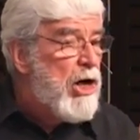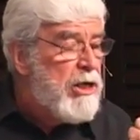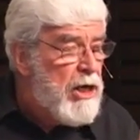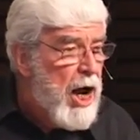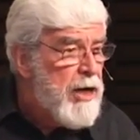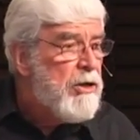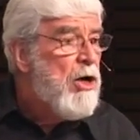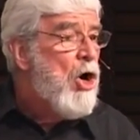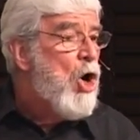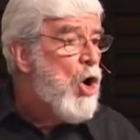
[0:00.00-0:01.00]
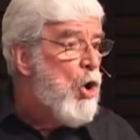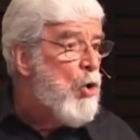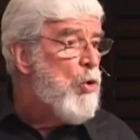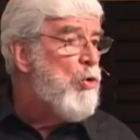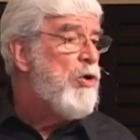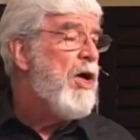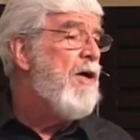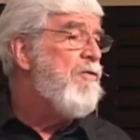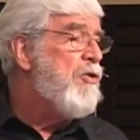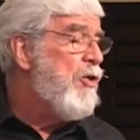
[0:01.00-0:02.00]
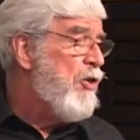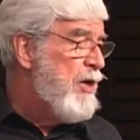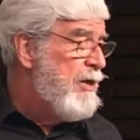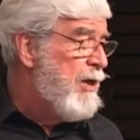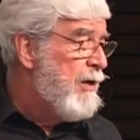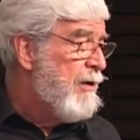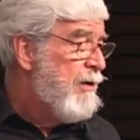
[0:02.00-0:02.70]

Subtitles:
got hold of your thinking.